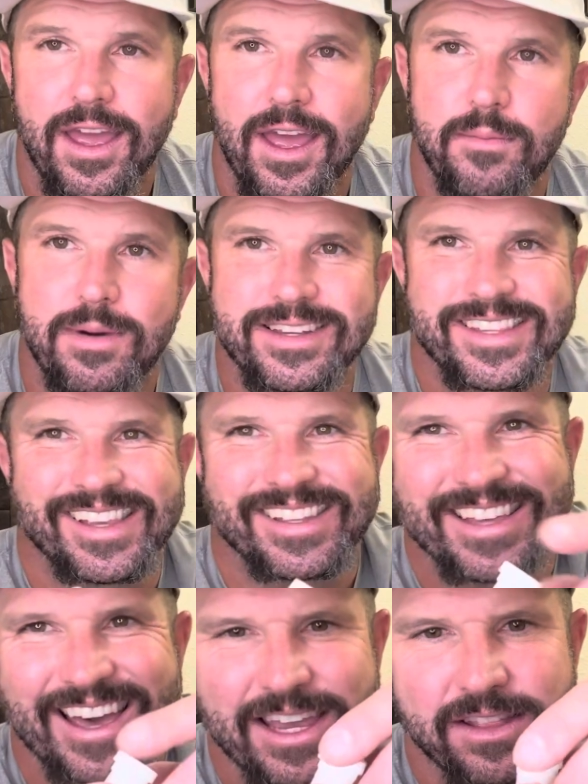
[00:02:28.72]
and basically
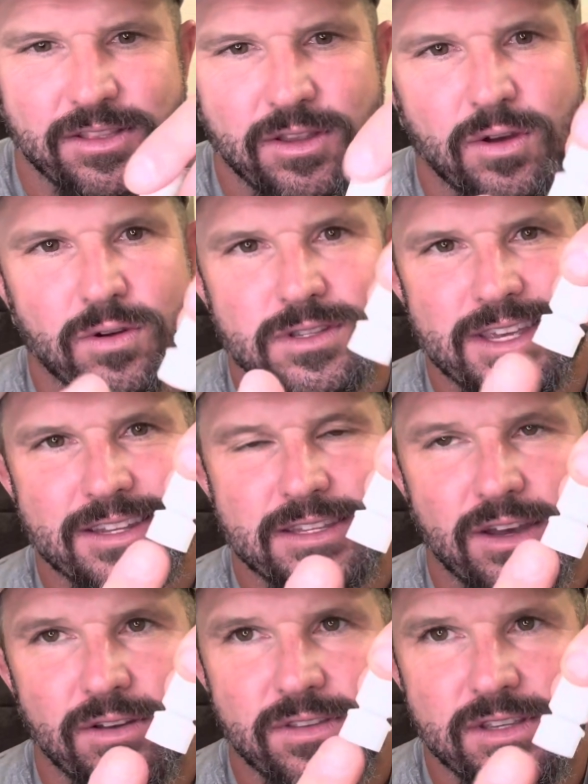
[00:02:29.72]
tighten those
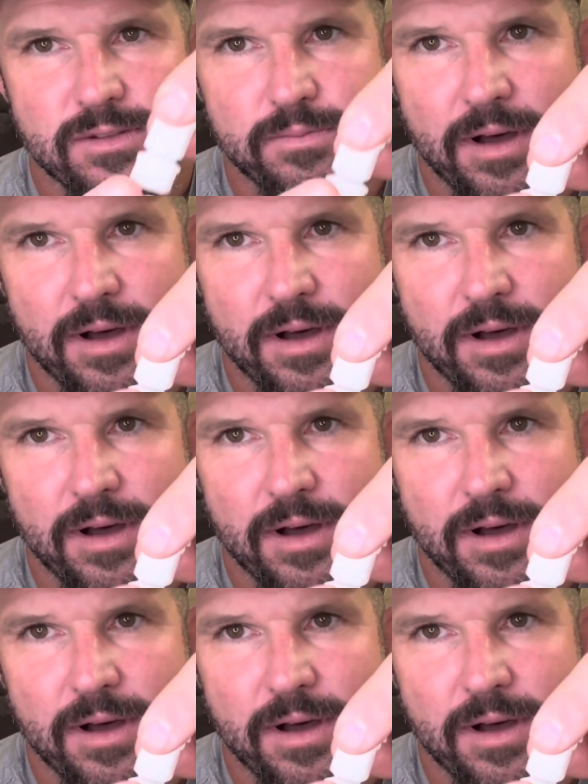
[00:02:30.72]
until these